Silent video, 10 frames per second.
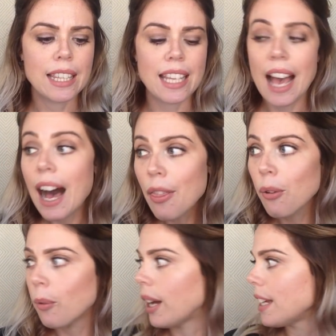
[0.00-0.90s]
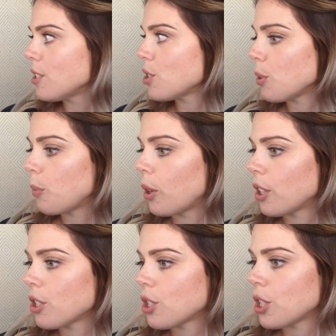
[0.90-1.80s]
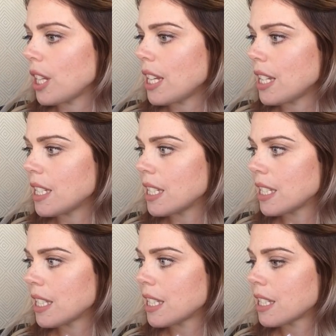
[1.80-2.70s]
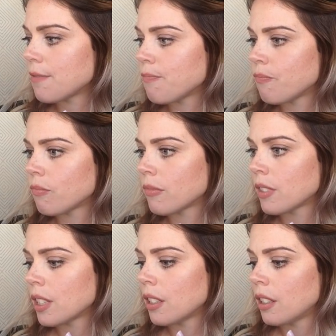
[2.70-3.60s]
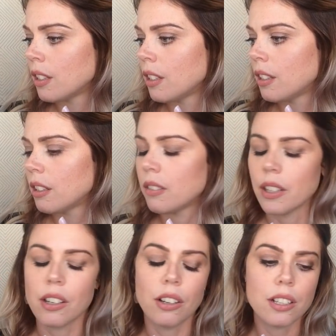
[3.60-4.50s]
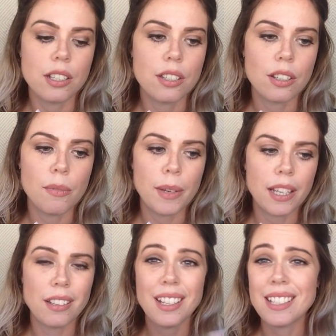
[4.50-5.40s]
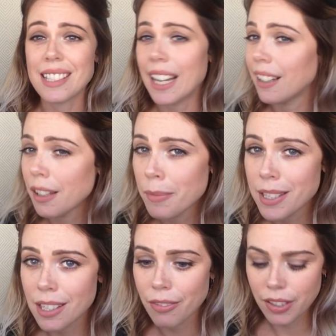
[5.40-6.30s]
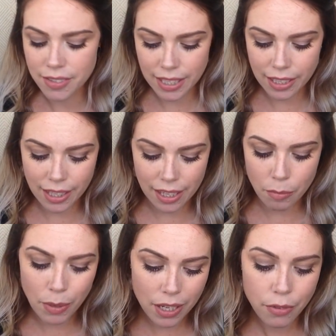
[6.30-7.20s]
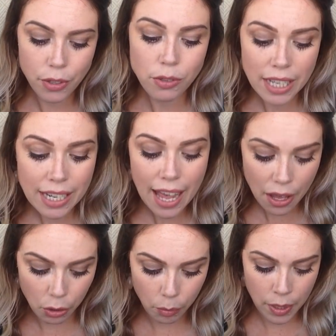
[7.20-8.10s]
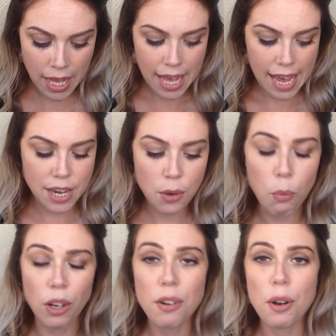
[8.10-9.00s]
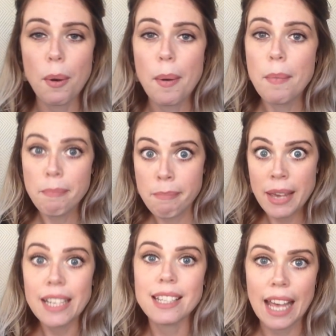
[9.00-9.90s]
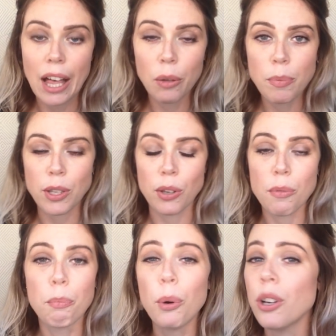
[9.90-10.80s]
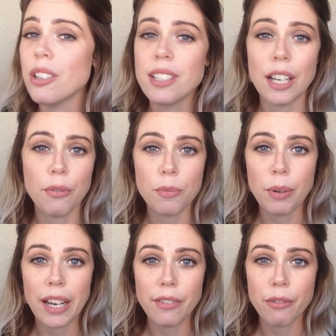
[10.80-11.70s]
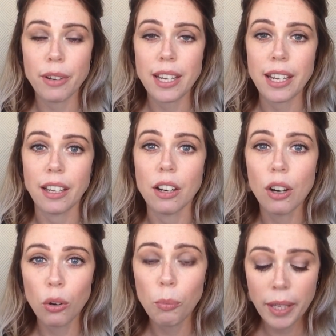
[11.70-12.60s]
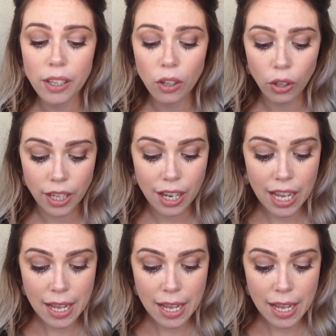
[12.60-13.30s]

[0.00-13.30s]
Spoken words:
The other one to watch is, oh my gosh, there's so many. You need to download my self-love starter kit. But if you need help and you want me to help you, book yourself a private reading. Oh my God.